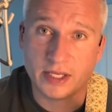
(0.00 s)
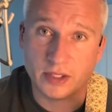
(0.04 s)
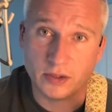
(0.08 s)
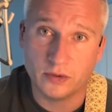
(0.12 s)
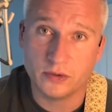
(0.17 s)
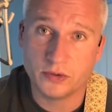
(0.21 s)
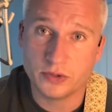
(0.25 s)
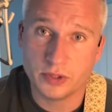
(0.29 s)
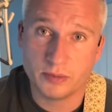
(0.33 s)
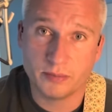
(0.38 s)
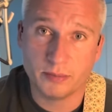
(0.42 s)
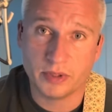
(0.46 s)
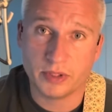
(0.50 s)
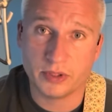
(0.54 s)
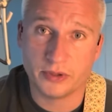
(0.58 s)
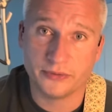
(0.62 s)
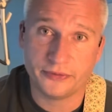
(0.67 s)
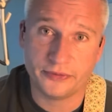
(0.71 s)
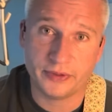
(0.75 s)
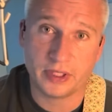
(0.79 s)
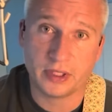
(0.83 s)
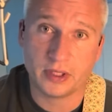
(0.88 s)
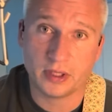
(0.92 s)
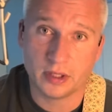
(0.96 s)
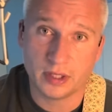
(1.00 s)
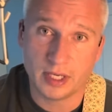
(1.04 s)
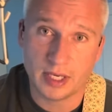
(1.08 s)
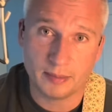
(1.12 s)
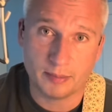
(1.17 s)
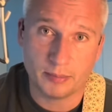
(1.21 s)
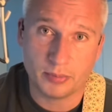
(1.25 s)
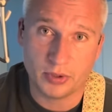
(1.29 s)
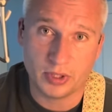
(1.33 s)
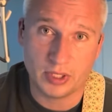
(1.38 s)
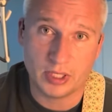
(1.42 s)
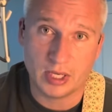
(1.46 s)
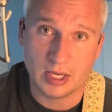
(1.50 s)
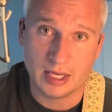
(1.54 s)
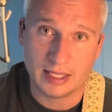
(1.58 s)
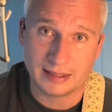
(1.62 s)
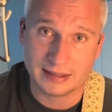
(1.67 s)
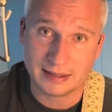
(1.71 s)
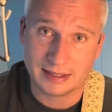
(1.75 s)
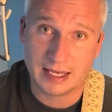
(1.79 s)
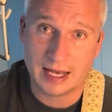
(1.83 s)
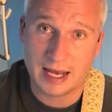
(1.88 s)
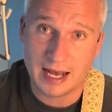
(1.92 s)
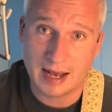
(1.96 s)
use your middle finger and put it on
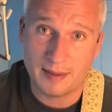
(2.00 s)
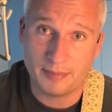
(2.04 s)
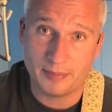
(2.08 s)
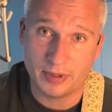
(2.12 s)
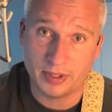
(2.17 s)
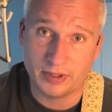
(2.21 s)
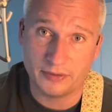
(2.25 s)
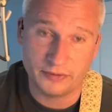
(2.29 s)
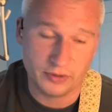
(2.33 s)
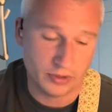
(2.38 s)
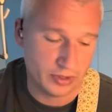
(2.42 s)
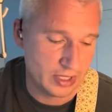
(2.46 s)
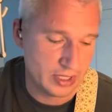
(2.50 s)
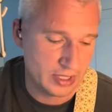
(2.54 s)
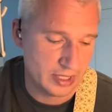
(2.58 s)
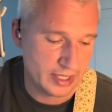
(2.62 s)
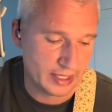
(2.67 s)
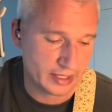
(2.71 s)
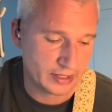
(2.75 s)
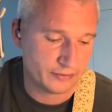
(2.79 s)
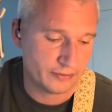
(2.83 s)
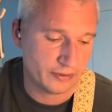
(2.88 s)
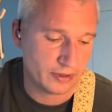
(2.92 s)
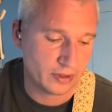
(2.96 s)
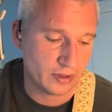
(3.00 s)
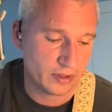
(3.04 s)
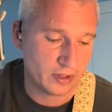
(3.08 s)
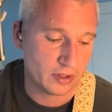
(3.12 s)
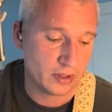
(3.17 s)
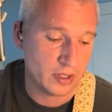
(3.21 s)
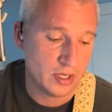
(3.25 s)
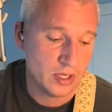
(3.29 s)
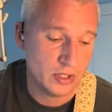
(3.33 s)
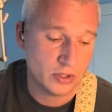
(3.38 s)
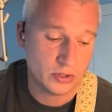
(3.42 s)
top of your index finger